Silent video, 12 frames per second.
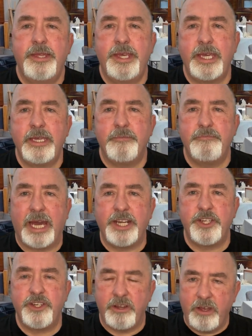The
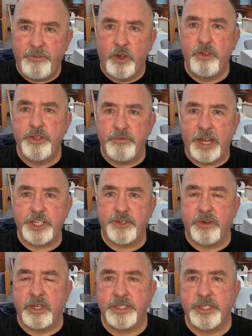manager of all the
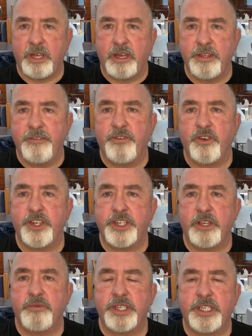restaurants on the
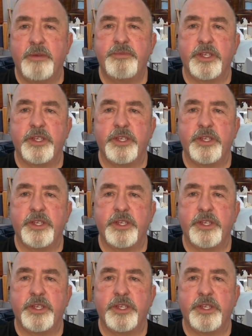Voyager was